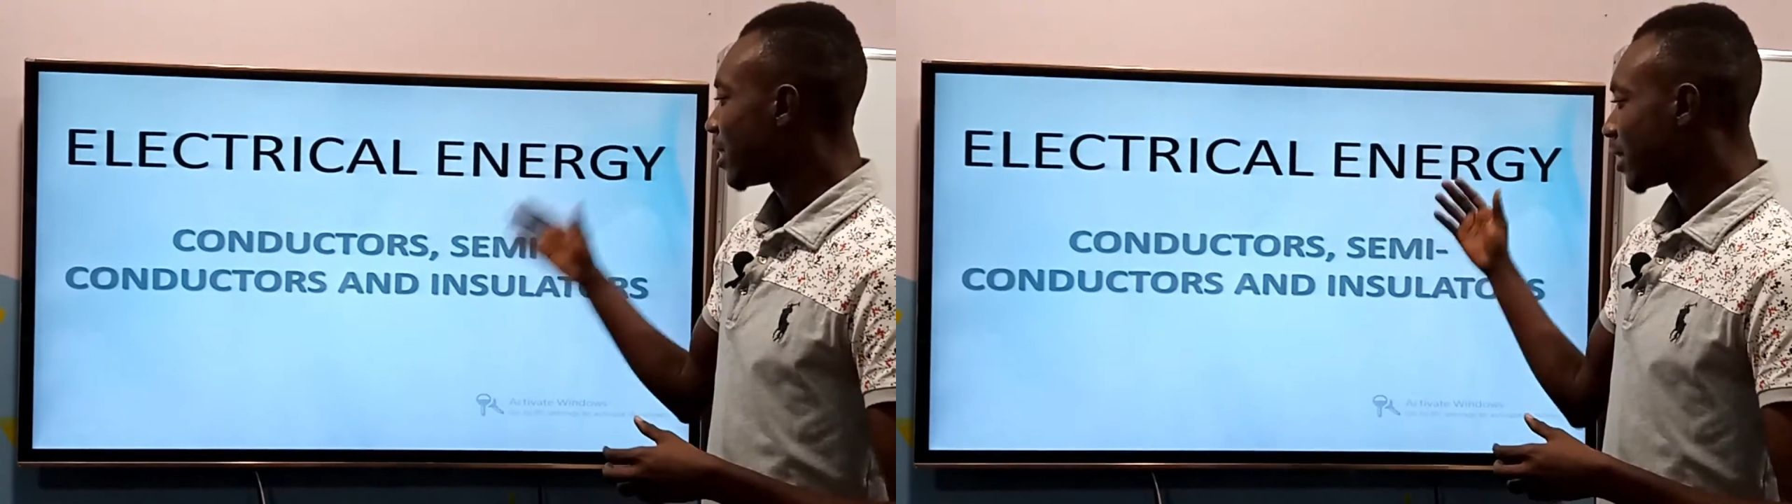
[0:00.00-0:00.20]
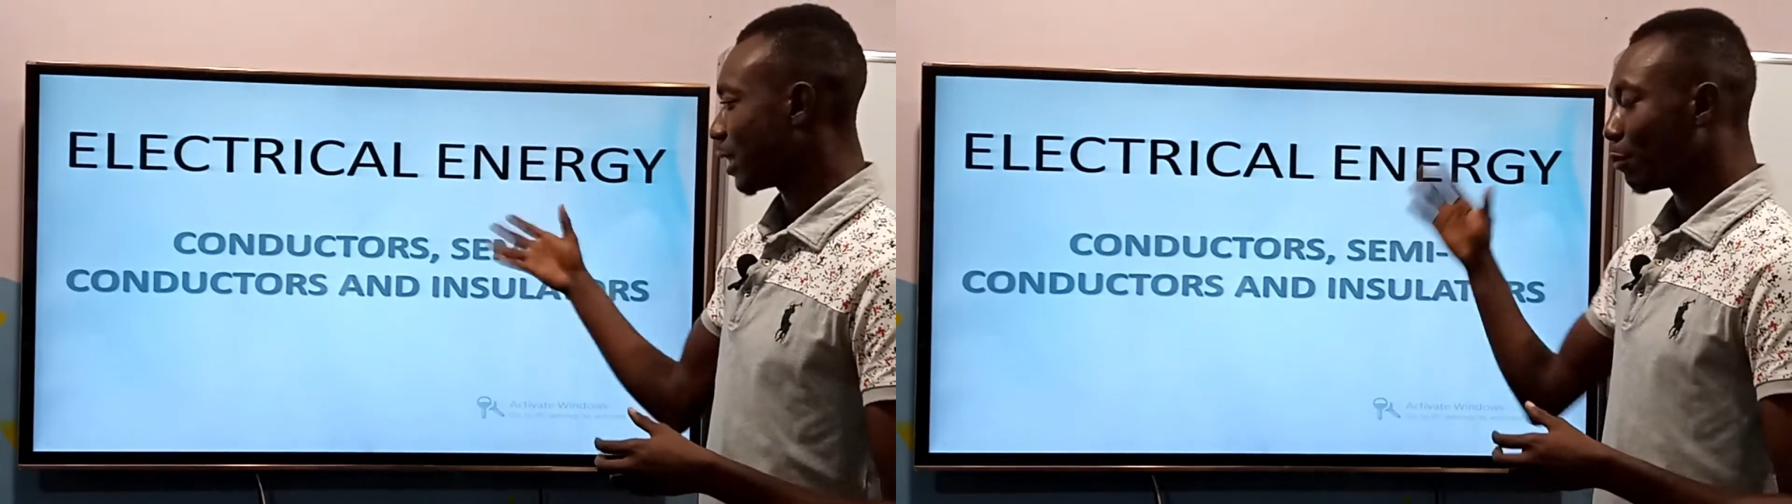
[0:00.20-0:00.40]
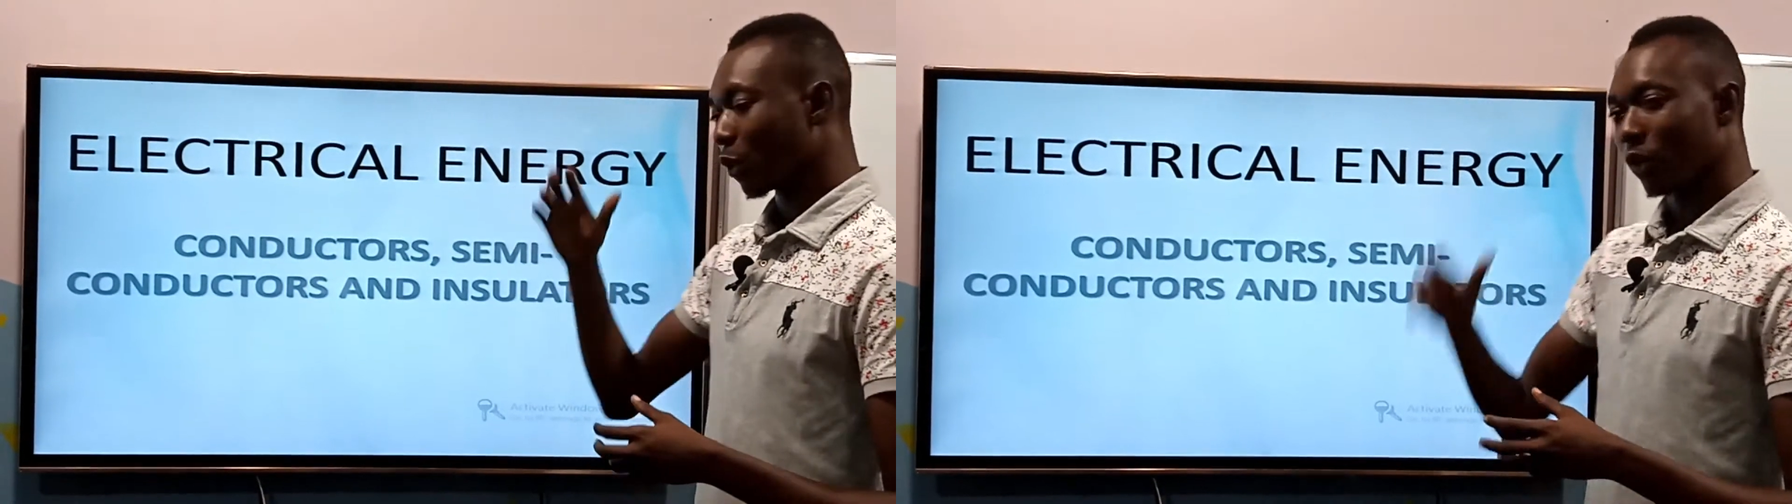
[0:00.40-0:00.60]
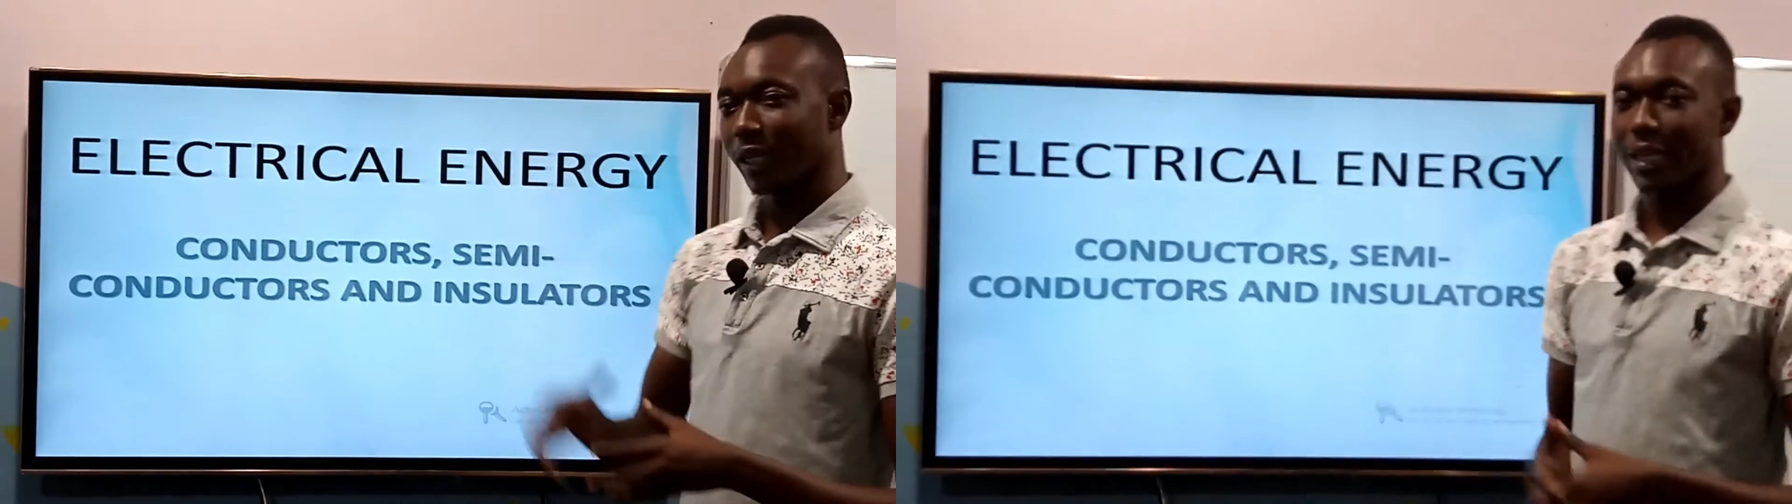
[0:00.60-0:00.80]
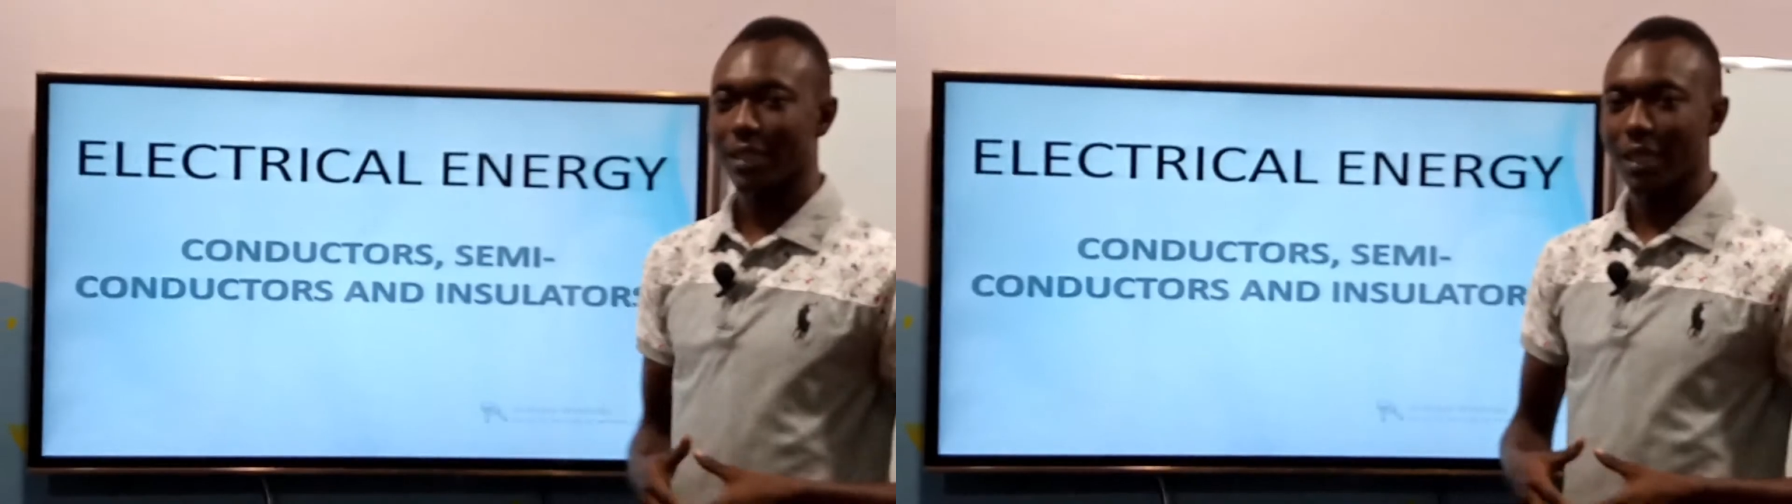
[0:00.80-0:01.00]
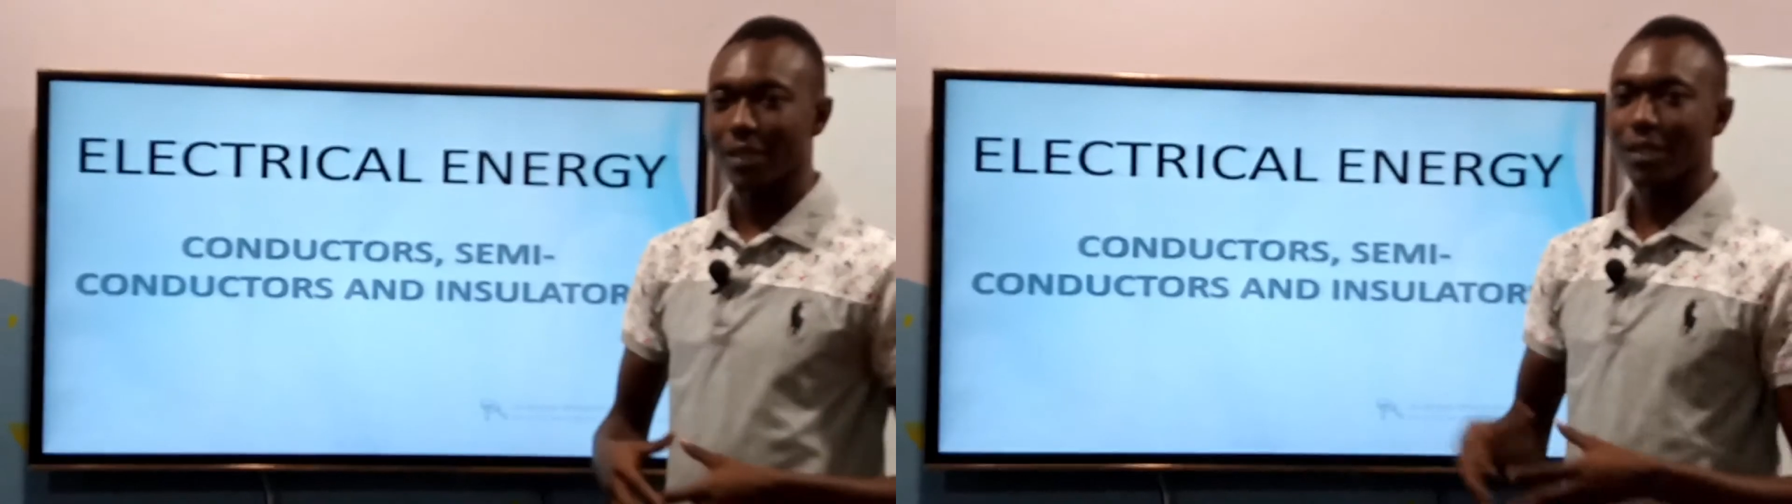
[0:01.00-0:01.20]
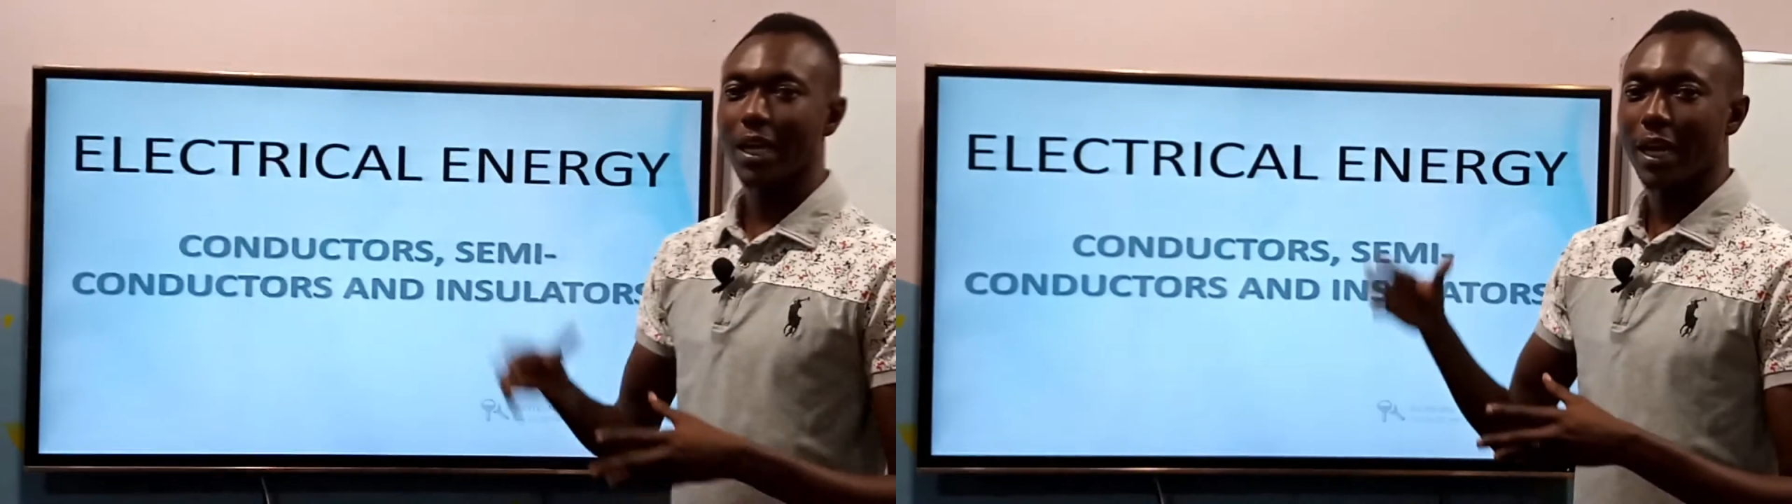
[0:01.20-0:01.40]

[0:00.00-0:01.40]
semiconductors,